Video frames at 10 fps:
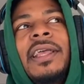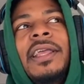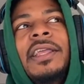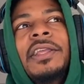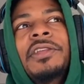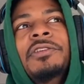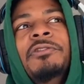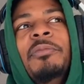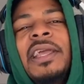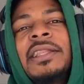
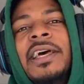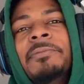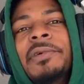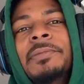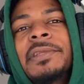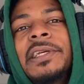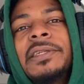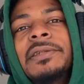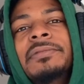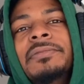you've made that
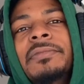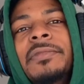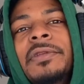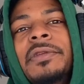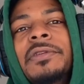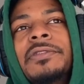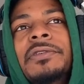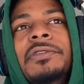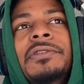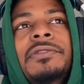public. So
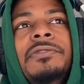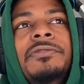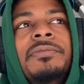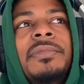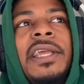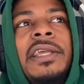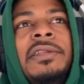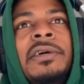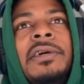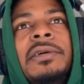you've made
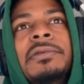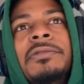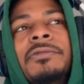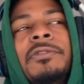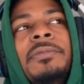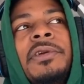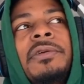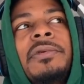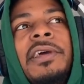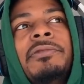a rumor or
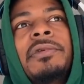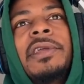whatever,